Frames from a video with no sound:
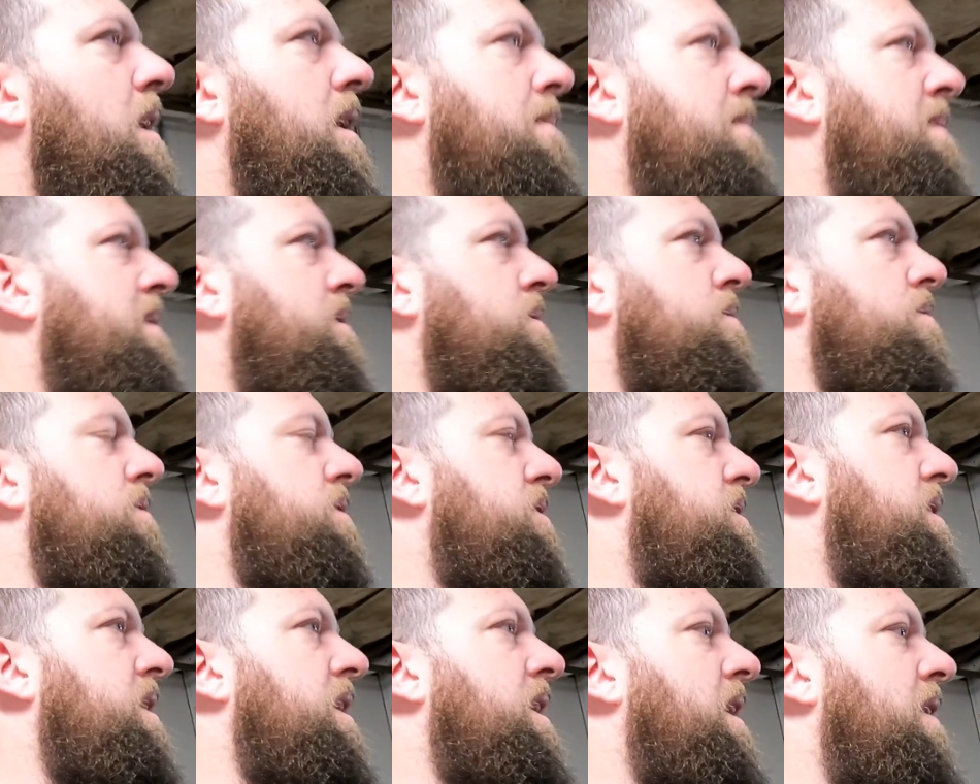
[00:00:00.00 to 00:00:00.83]
might as well
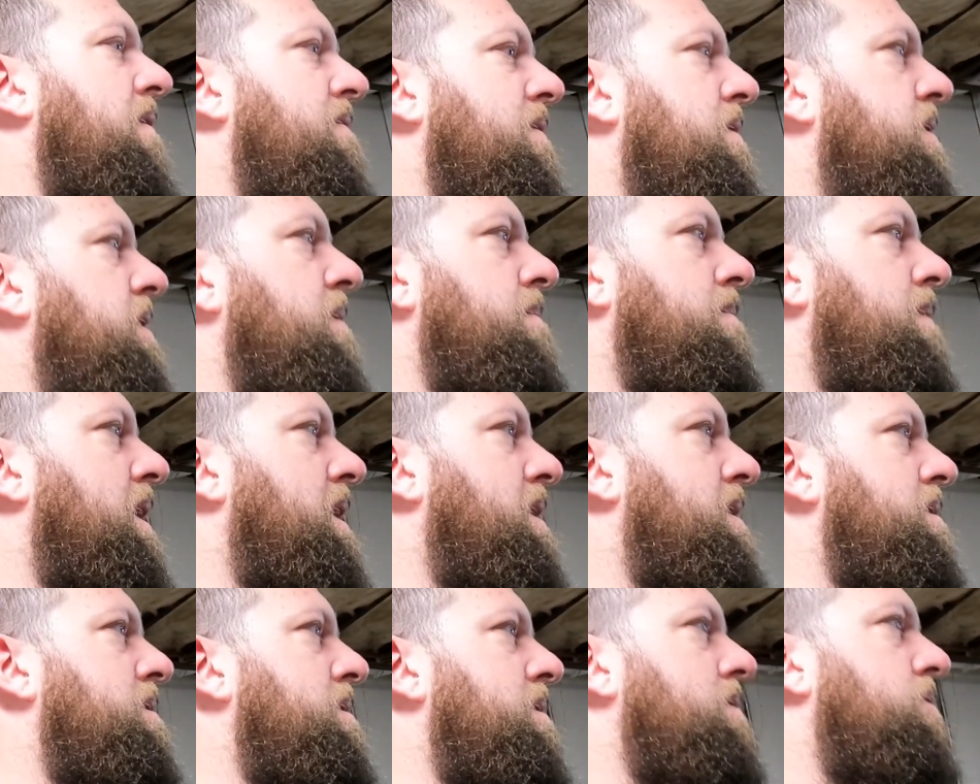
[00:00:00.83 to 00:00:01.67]
just stick everything
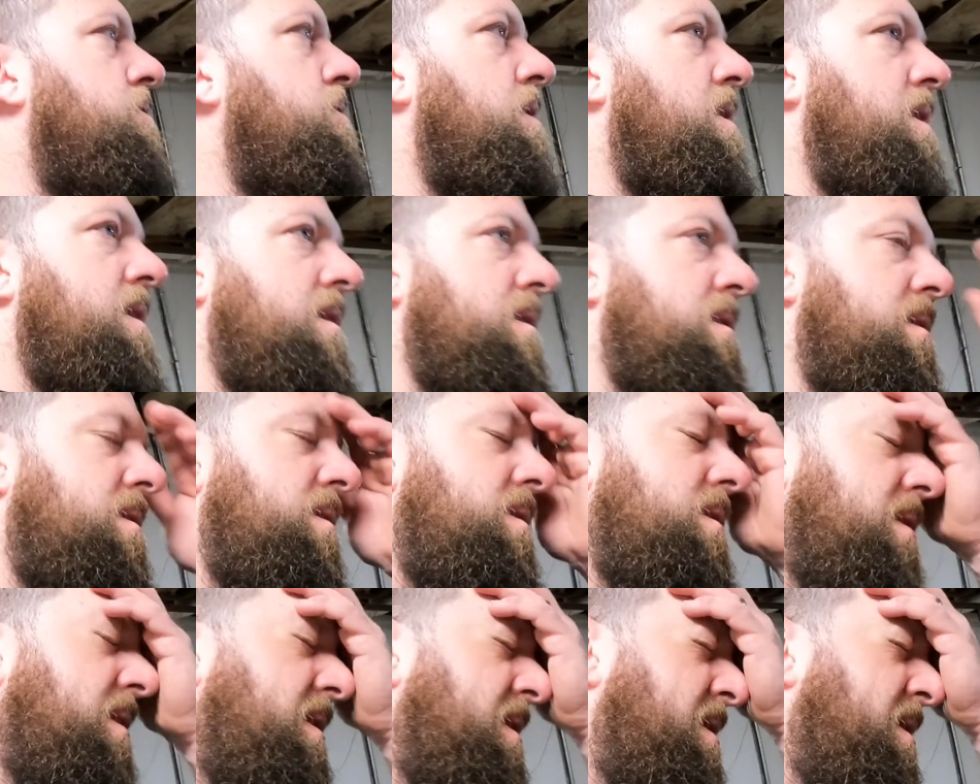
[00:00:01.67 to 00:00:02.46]
back into the trailer,